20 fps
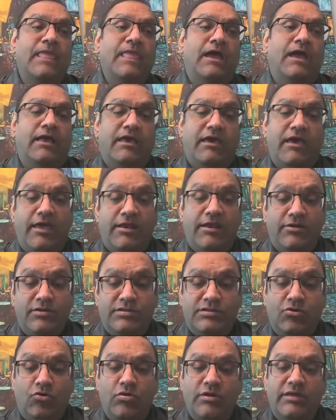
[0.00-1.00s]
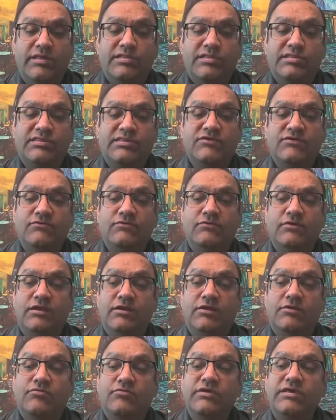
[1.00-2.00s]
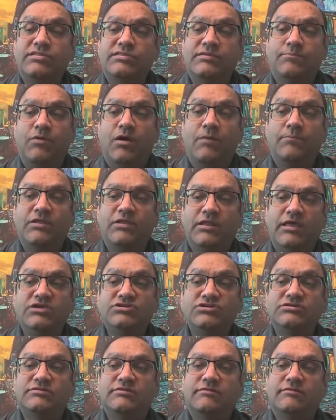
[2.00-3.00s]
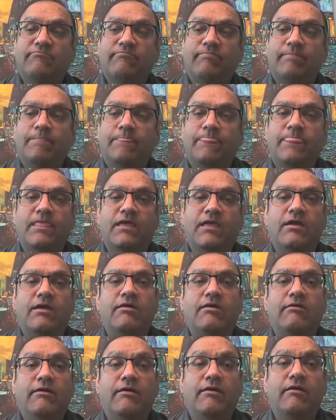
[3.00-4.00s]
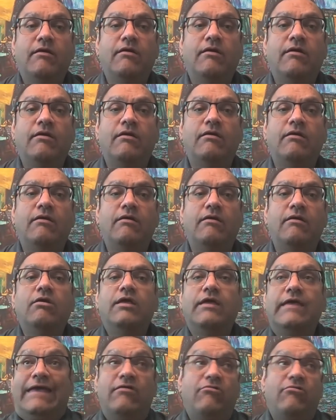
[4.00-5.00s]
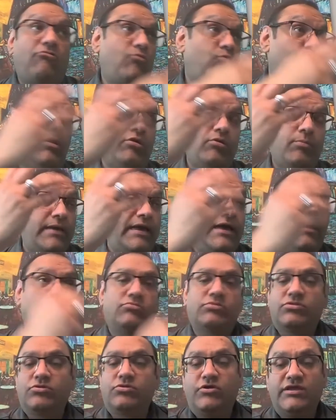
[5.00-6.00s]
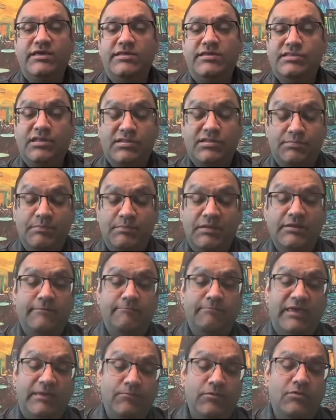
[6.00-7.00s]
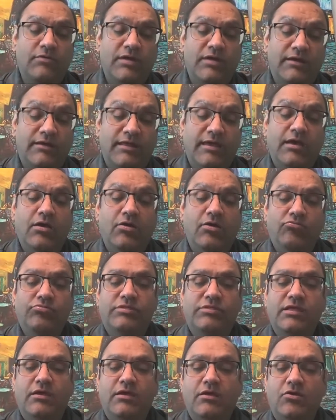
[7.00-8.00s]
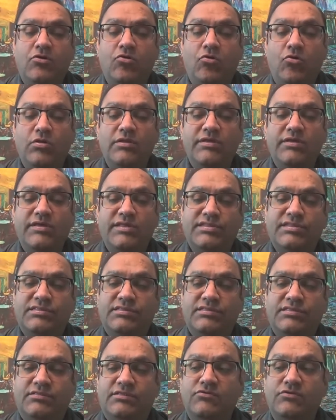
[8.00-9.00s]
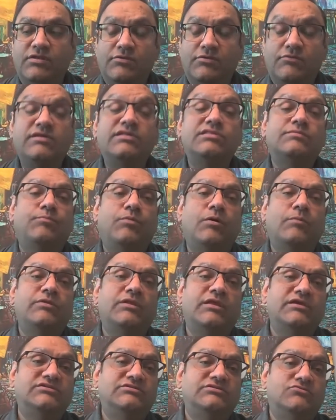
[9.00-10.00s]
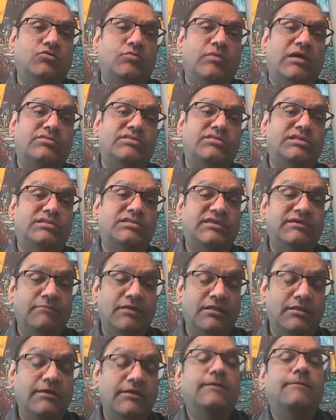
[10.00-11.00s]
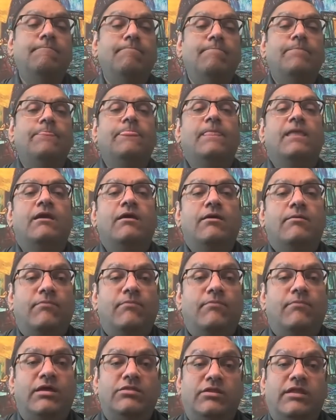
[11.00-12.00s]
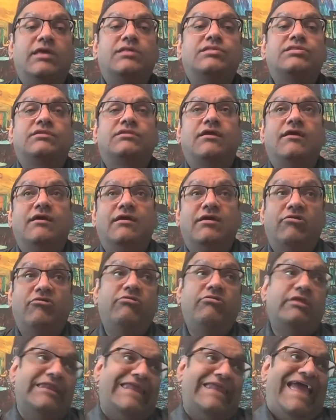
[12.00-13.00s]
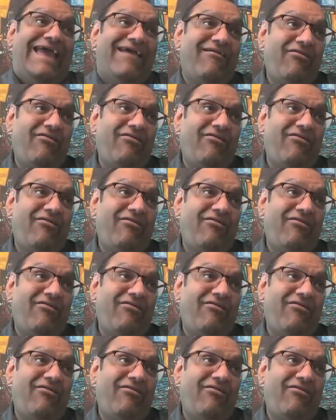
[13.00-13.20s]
Canada's goal is to increase the population. Uh, we're about 36 million people right now. The goal is to increase the population to about 60 million in the next in the next